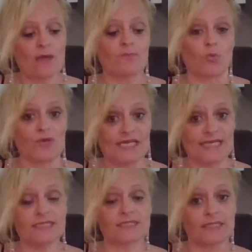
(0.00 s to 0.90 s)
But we
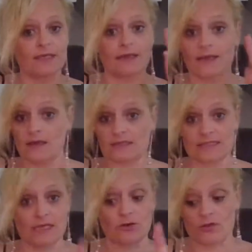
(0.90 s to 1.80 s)
need to cut
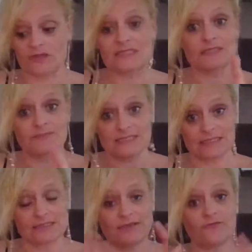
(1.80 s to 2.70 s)
down on this
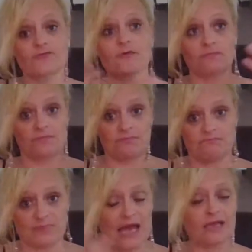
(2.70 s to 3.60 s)
obsessive
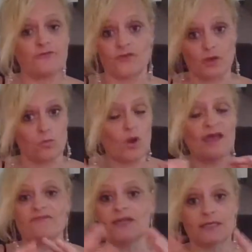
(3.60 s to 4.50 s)
behavior.
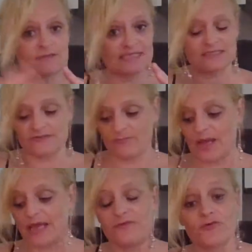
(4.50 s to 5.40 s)
Whatever the obsessive
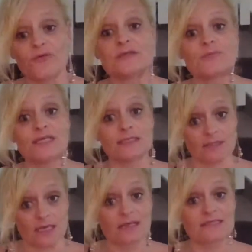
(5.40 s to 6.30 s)
behavior is, we need to
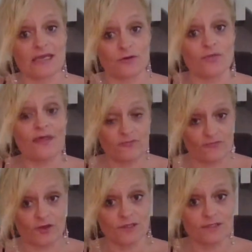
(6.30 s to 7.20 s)
cut down on that
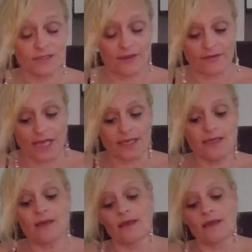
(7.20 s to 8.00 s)
first, okay?